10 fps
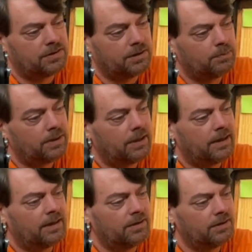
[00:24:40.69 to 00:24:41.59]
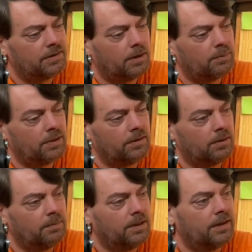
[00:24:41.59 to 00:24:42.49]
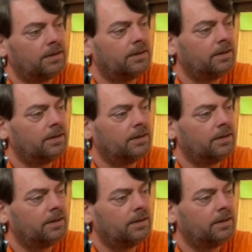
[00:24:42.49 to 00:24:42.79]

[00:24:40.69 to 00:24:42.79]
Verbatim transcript: zip tie this up a little bit.